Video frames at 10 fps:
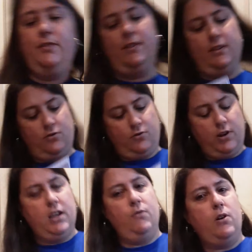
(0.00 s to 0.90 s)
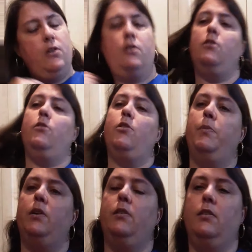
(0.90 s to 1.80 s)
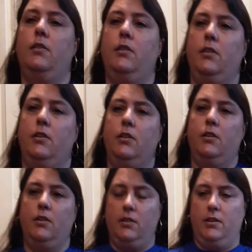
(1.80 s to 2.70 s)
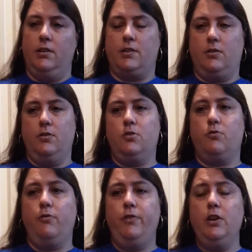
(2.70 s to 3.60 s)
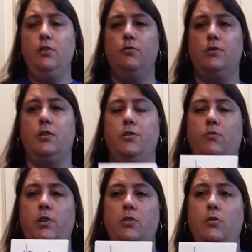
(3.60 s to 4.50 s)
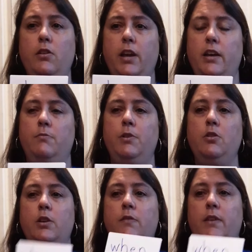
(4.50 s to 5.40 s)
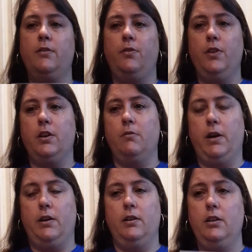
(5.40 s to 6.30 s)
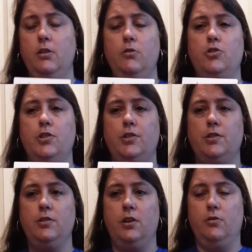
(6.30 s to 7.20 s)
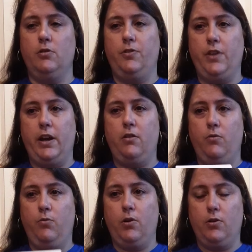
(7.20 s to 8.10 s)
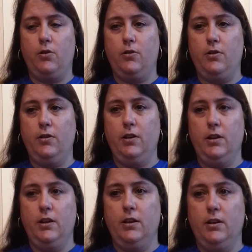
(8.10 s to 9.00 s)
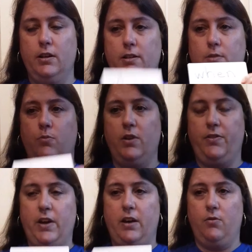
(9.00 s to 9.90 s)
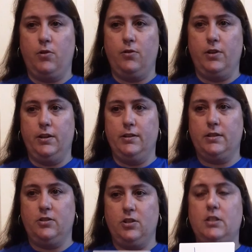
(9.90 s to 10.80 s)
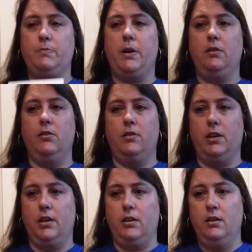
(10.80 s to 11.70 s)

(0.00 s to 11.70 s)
these tricky words, but it's good to review so that when you look at them, you don't even have to think about it. You just know that that word is what that word is, just by looking.